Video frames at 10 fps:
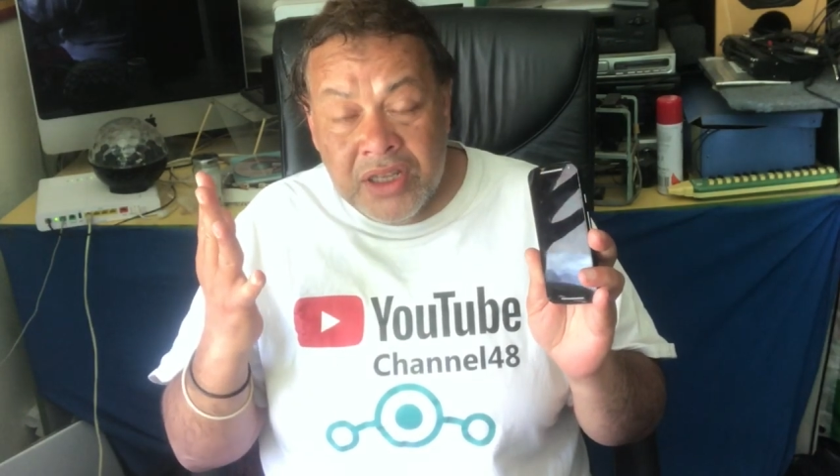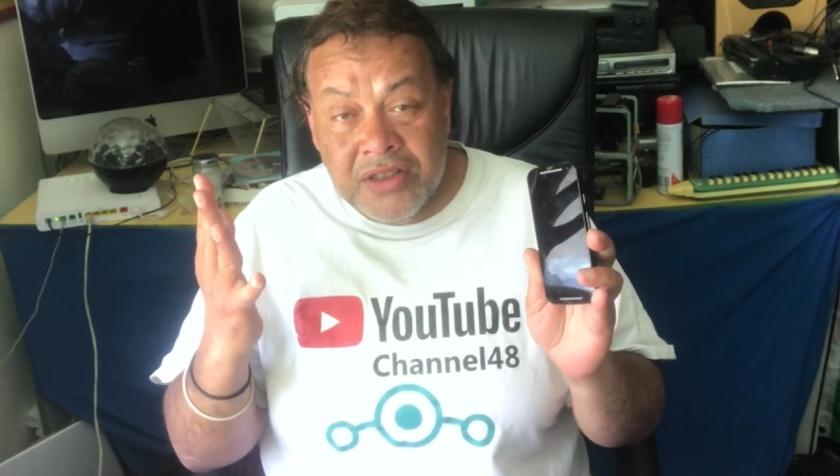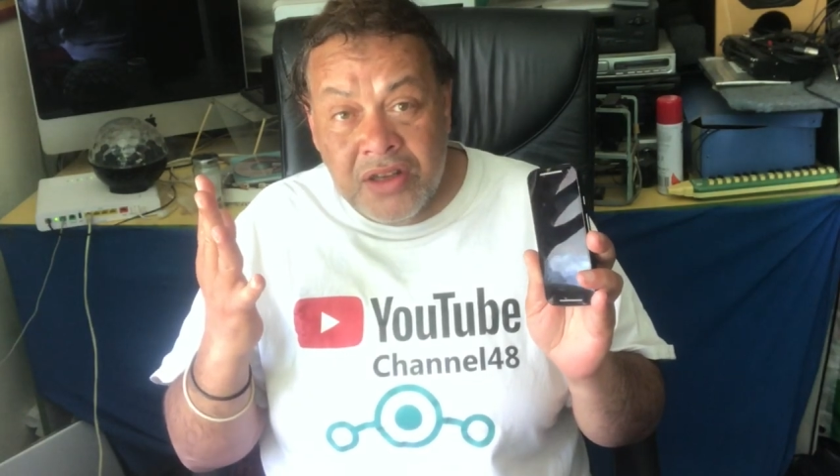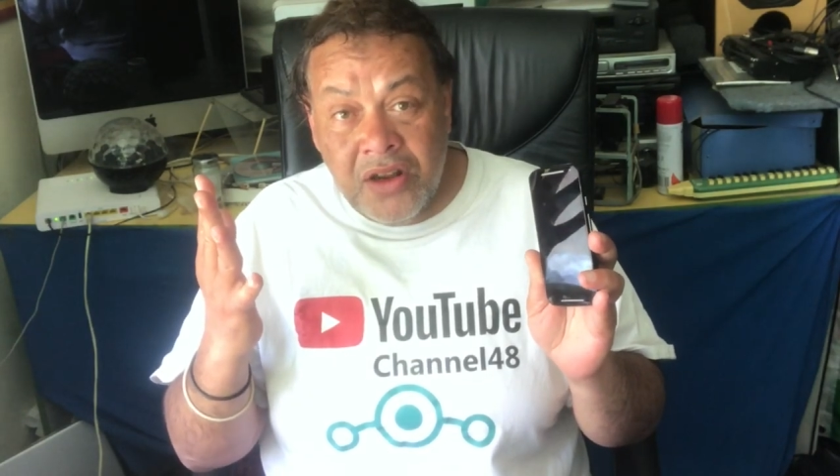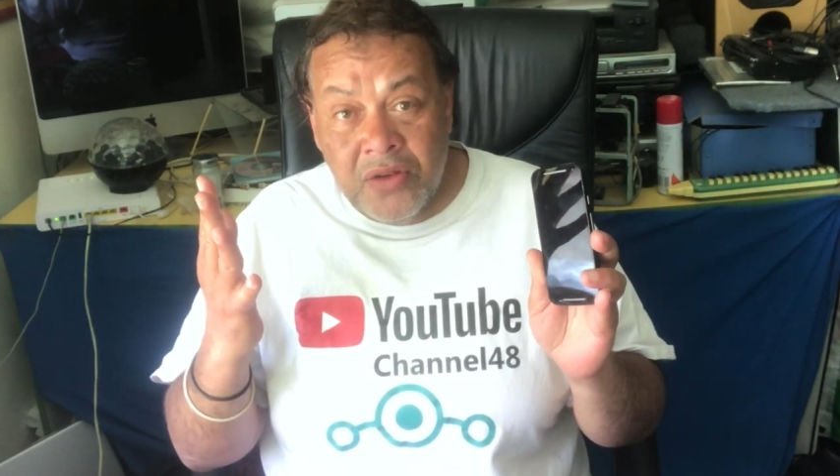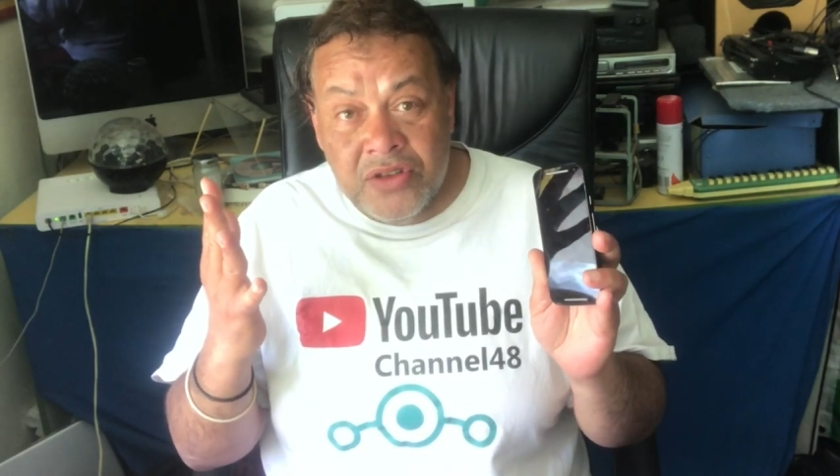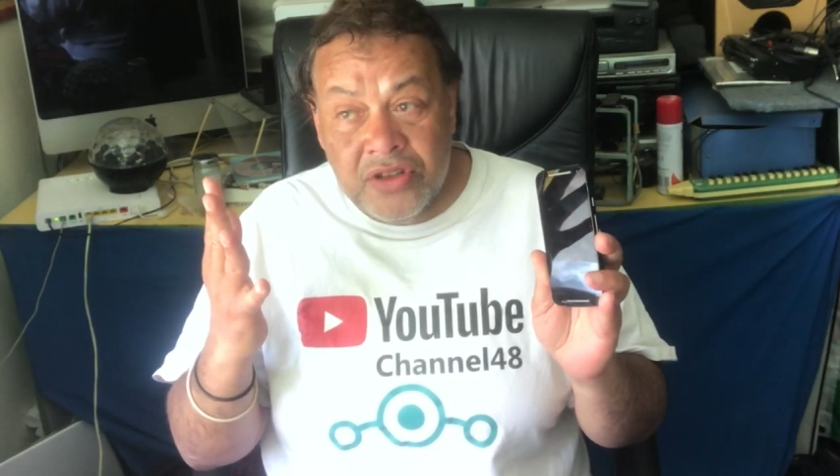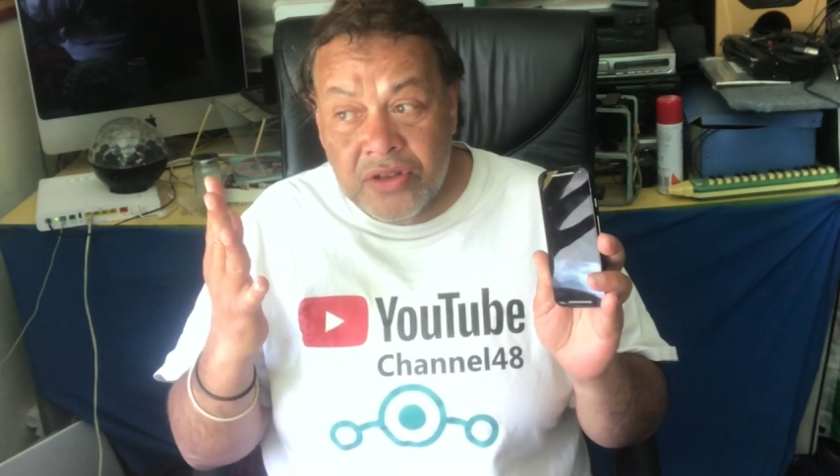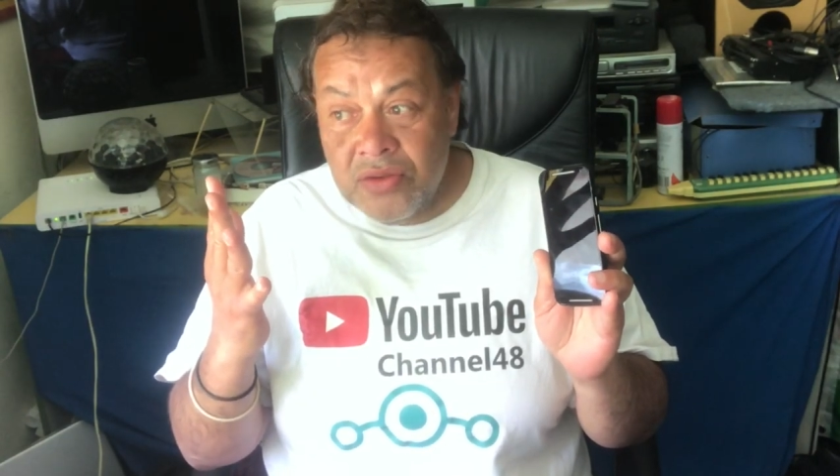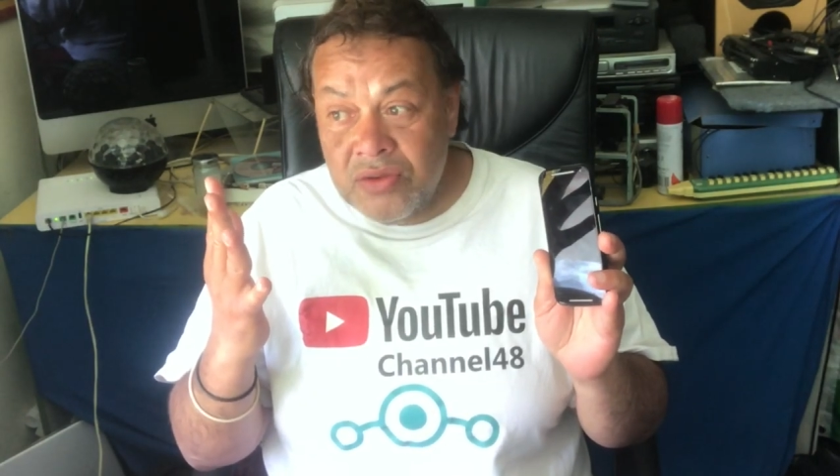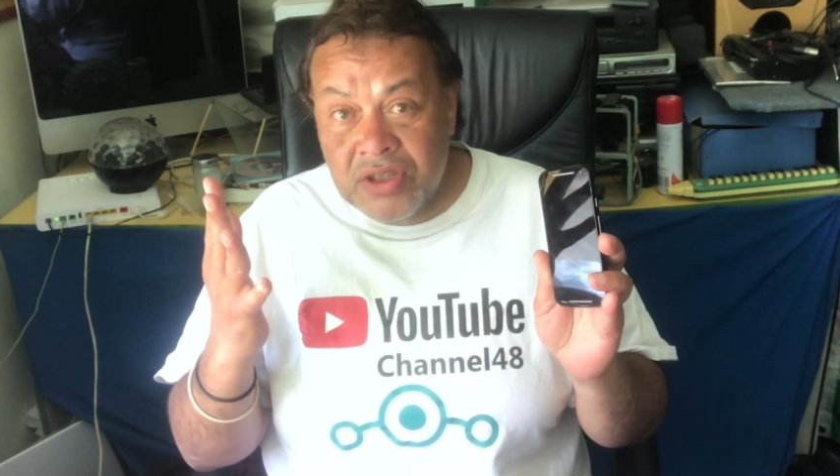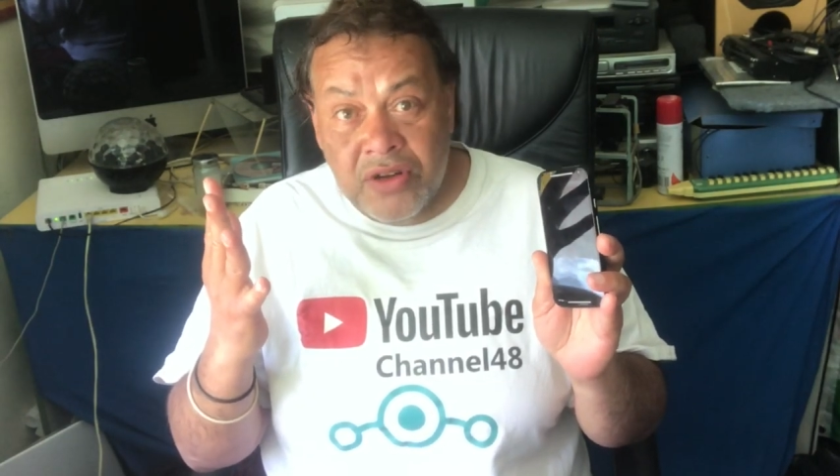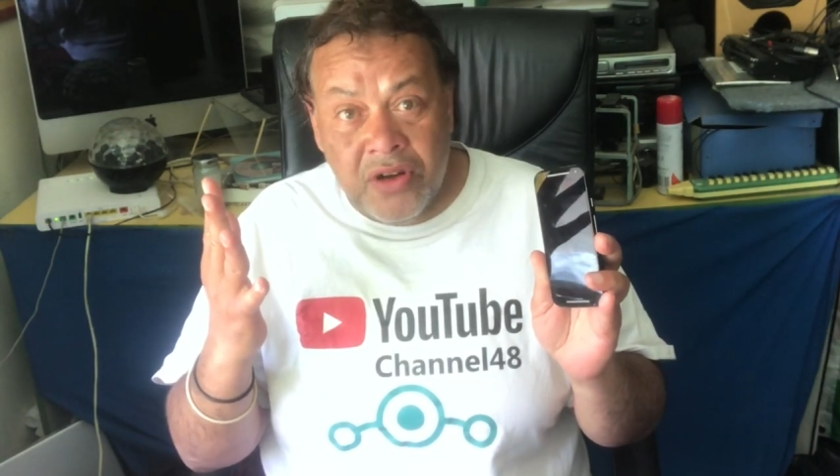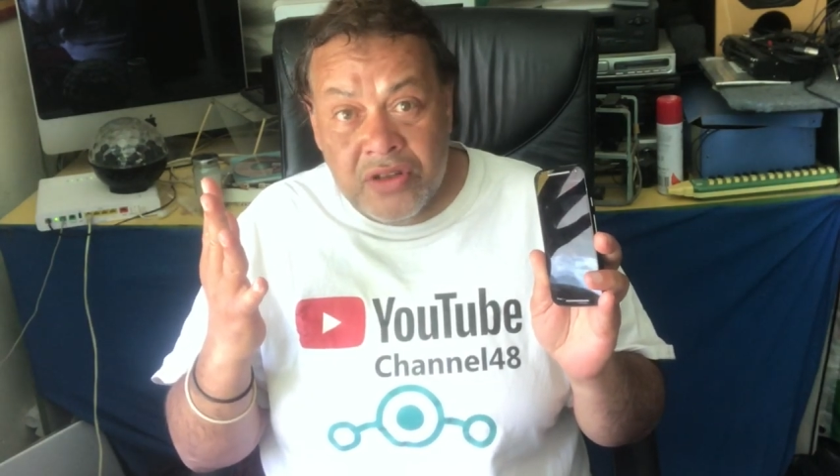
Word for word: Is the launcher using